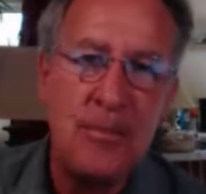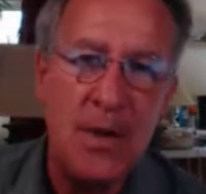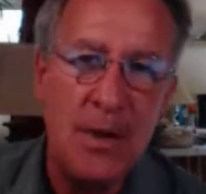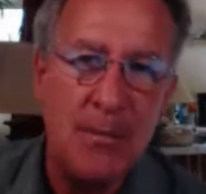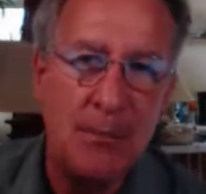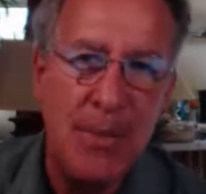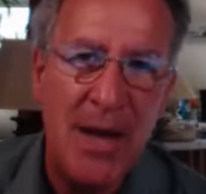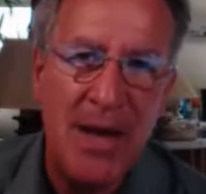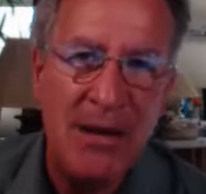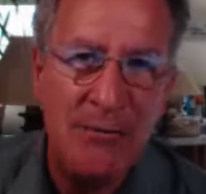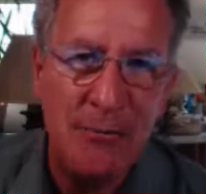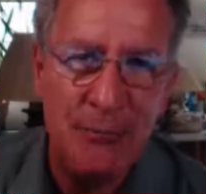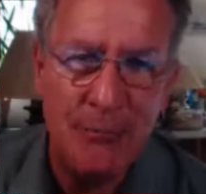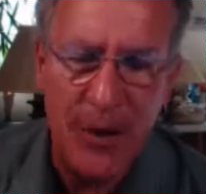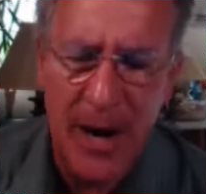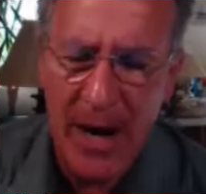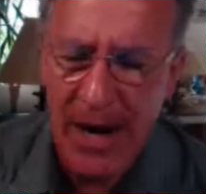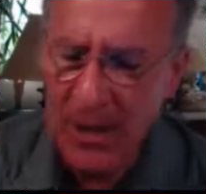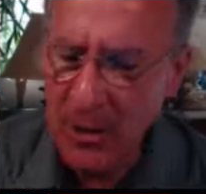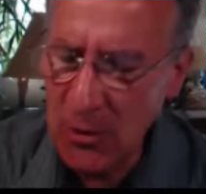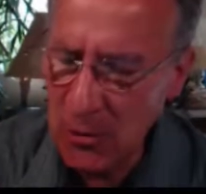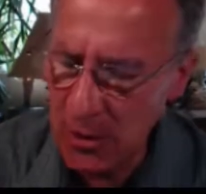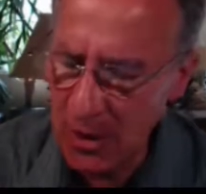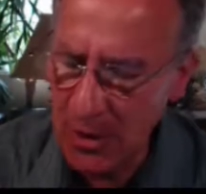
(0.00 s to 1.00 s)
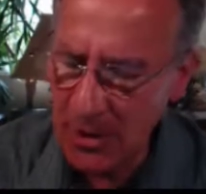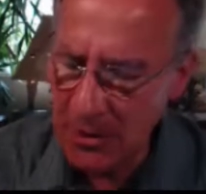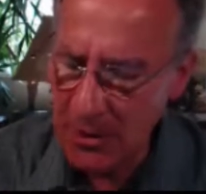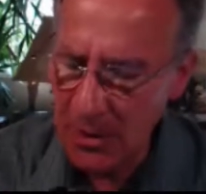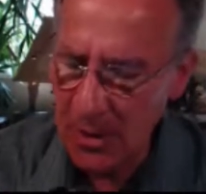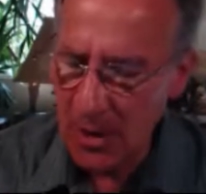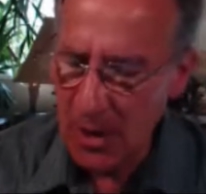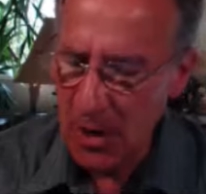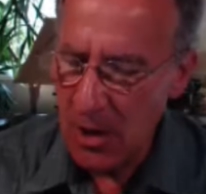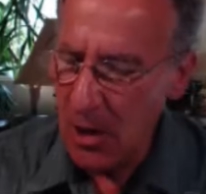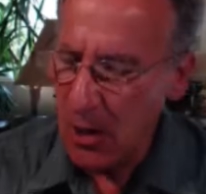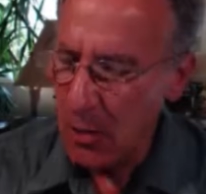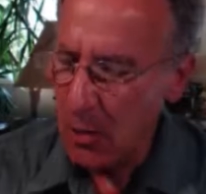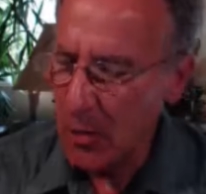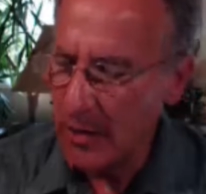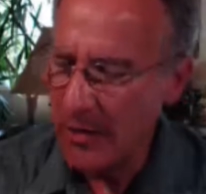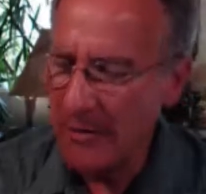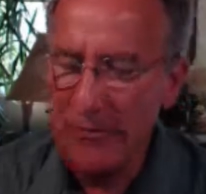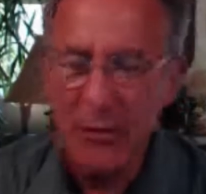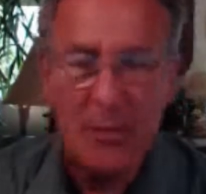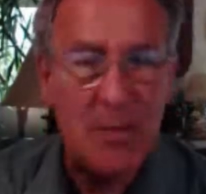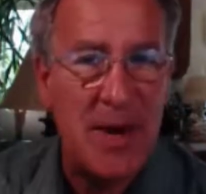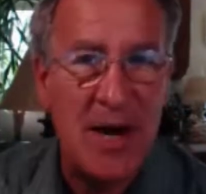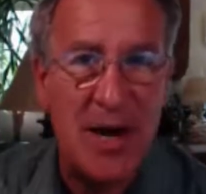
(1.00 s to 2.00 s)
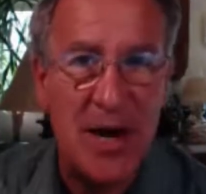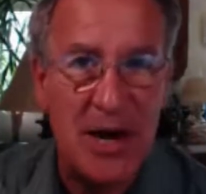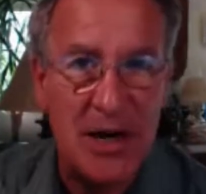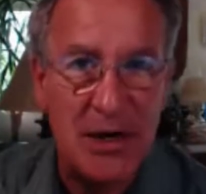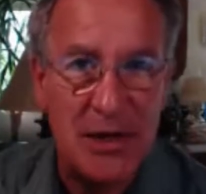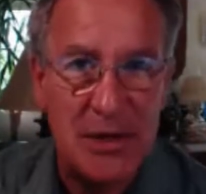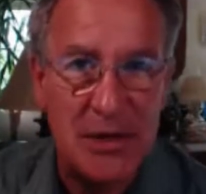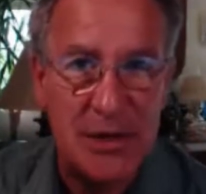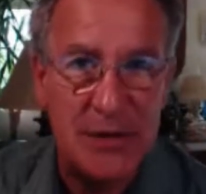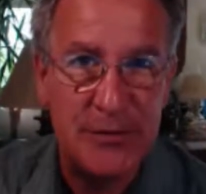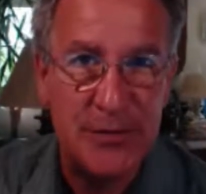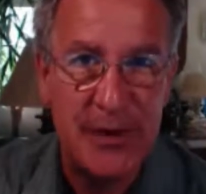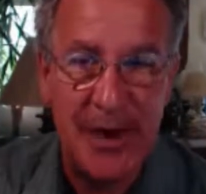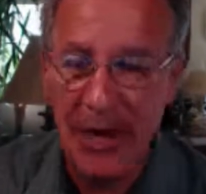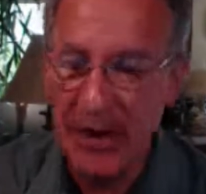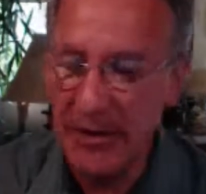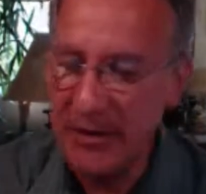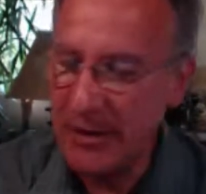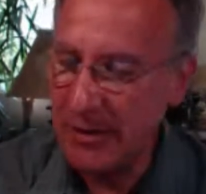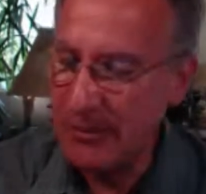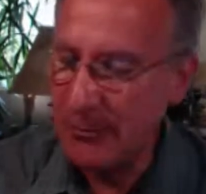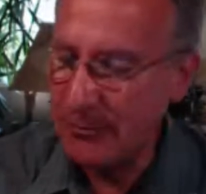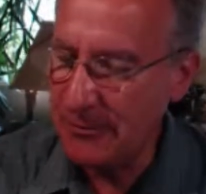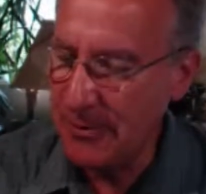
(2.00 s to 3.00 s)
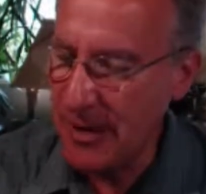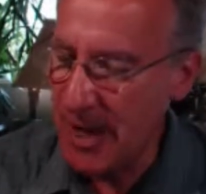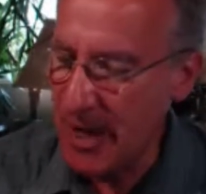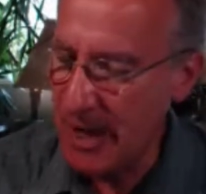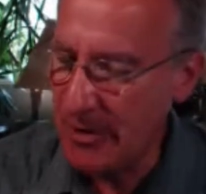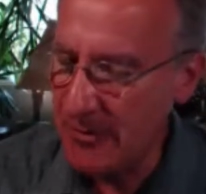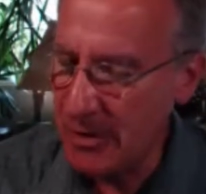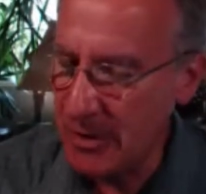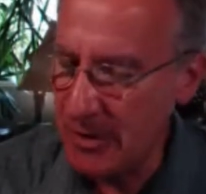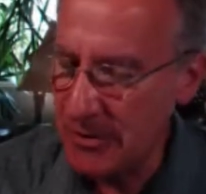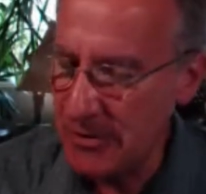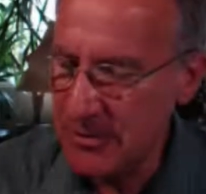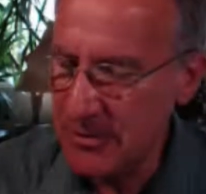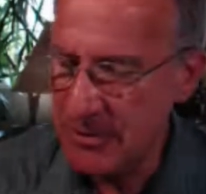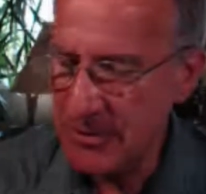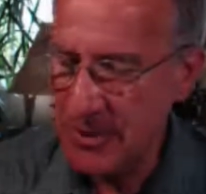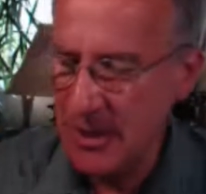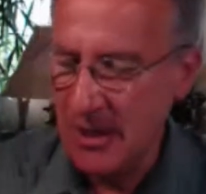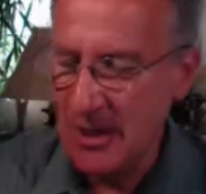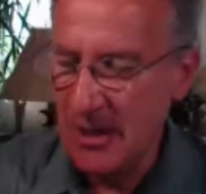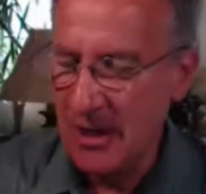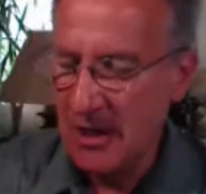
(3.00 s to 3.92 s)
Ben Franklin, one of America's founding fathers,